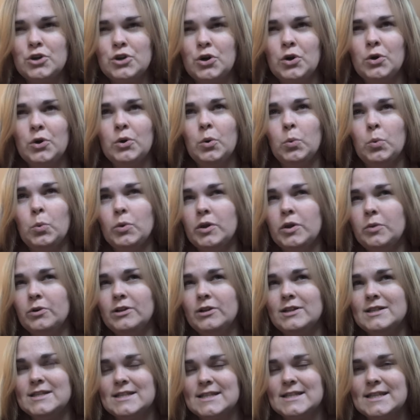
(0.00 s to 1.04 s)
So we
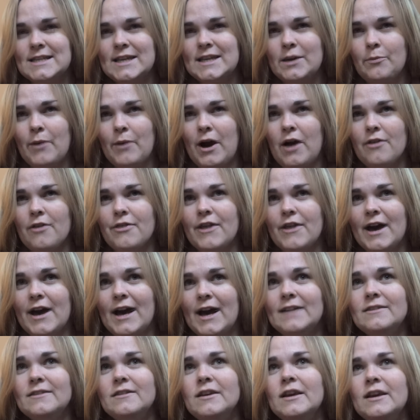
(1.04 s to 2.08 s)
will see about
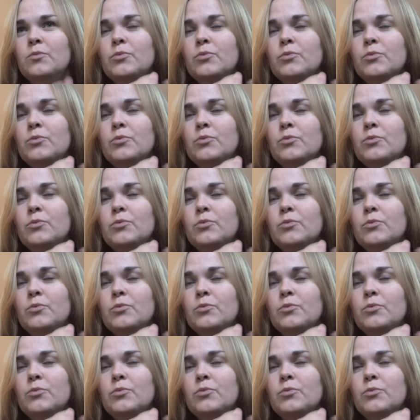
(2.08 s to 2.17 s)
that.